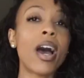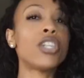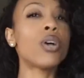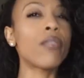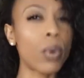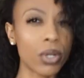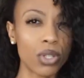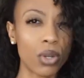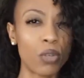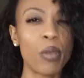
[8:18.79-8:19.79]
I do have a question
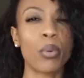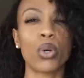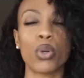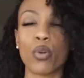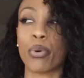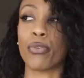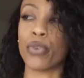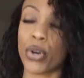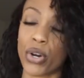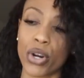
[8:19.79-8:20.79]
though to people who
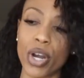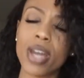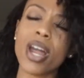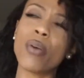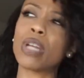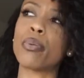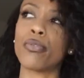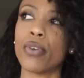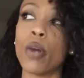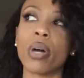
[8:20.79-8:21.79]
prefer, not really
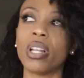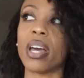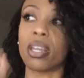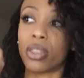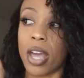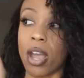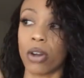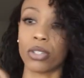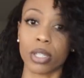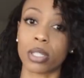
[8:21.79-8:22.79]
prefer, but like they
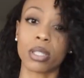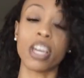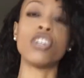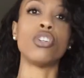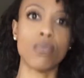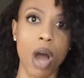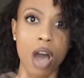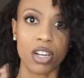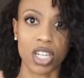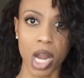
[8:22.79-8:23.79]
are just, they do
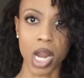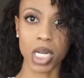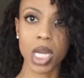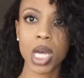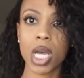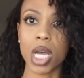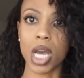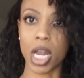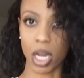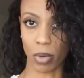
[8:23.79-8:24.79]
not date
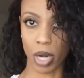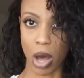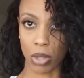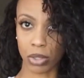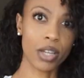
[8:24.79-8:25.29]
anyone else.